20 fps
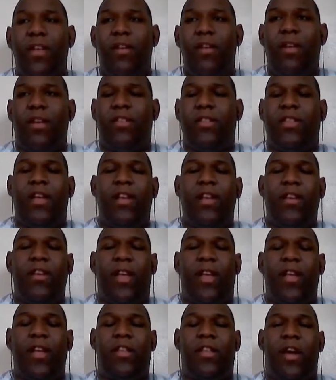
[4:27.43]
And he's saying
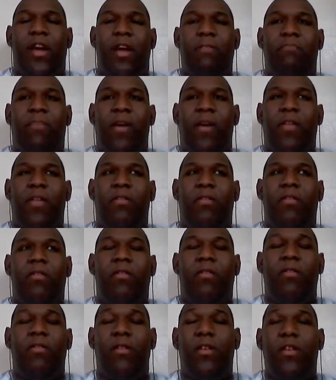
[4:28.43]
that he's gotten
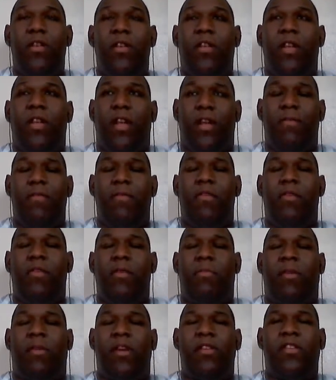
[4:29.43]
better, even though,
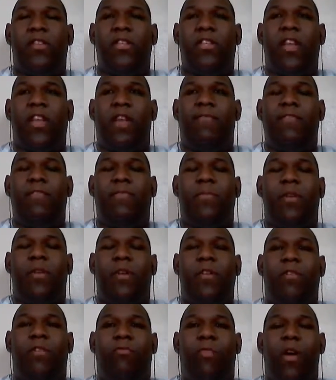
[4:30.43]
because his life has been
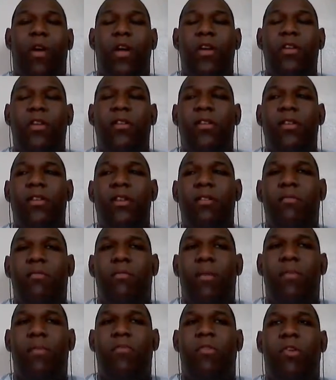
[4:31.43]
on the run.
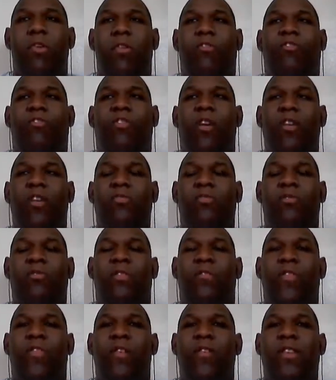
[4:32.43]
Remember, Frost was
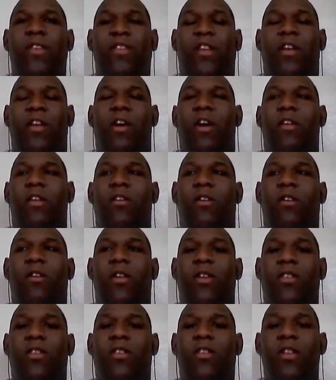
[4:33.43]
revealed as a con
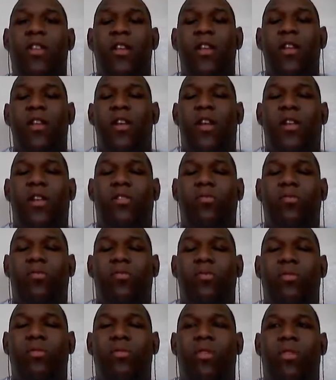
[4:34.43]
artist, and so,
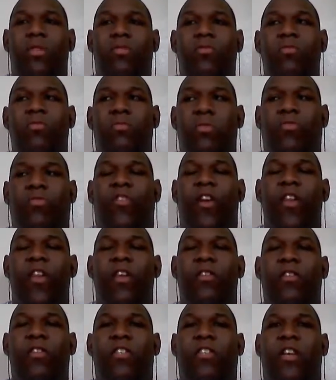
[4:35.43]
you know, was
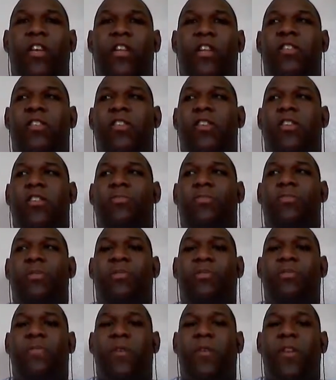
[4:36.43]
fighting on the side of
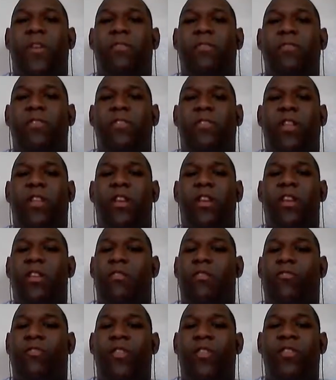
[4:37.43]
justice, but he was just
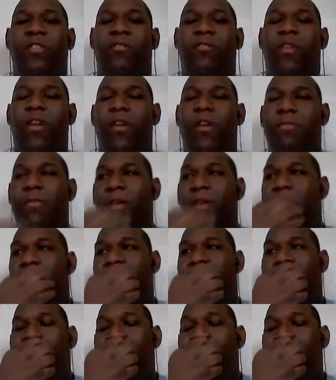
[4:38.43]
another Frieza wannabe.